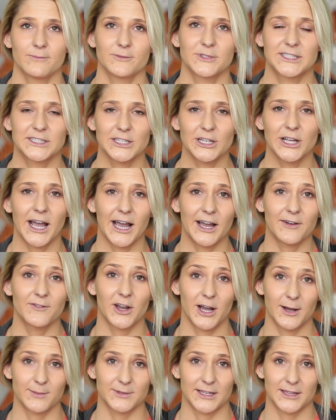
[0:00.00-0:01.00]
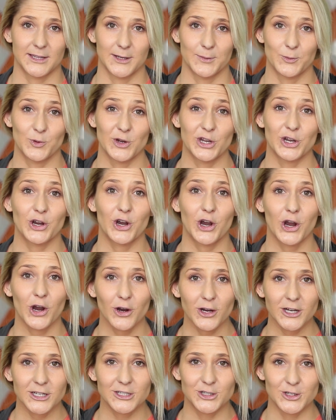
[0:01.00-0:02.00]
still have cups at them. We
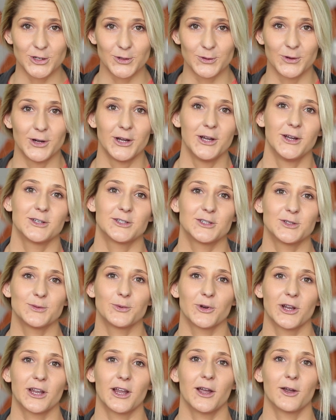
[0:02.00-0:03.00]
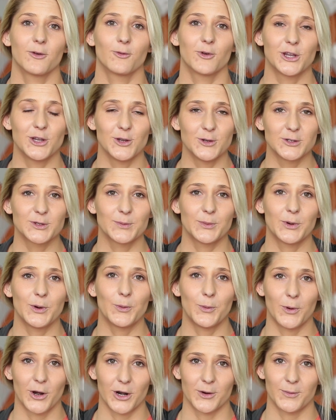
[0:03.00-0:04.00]
encourage you to bring a
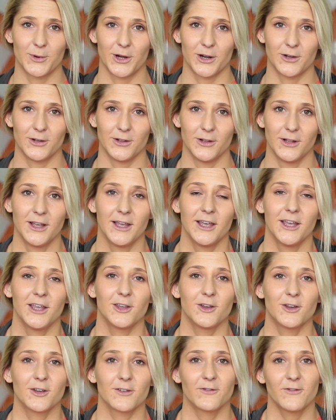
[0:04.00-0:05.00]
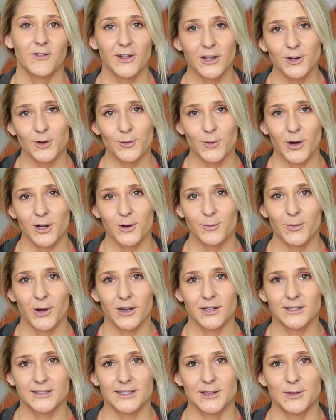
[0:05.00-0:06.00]
reusable water bottle. You can fill your water
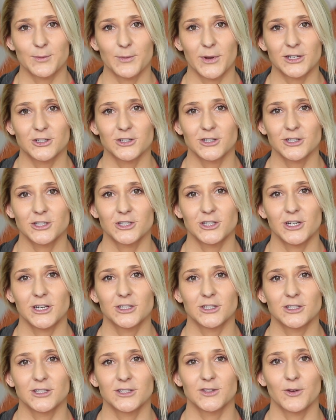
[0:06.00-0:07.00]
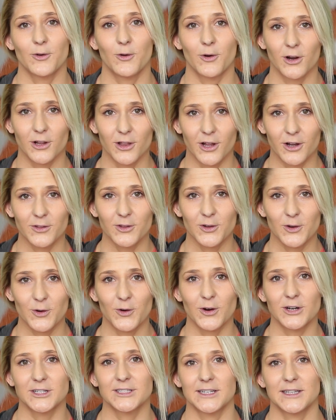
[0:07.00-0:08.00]
bottles at the major exchanges or along the
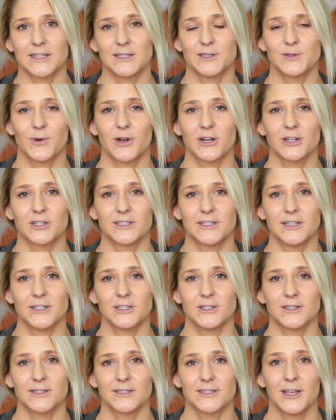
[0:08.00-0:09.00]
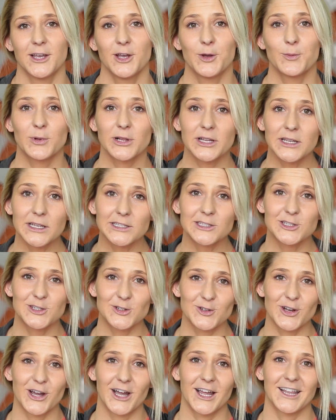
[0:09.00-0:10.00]
course at these water stations. Please
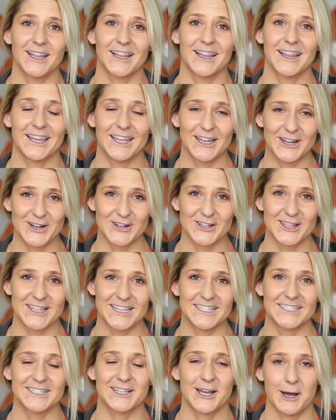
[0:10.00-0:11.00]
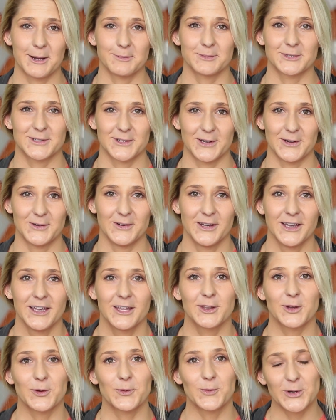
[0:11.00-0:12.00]
do not litter these cups though.
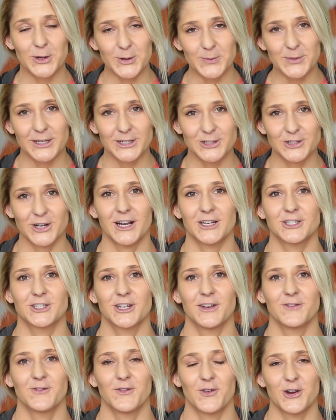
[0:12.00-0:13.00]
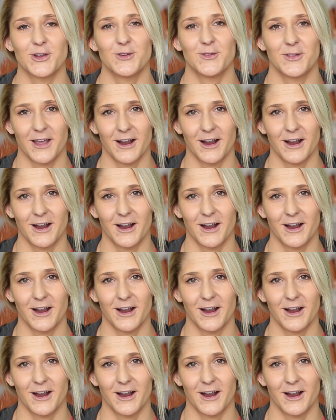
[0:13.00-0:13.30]
There will be a trash can for you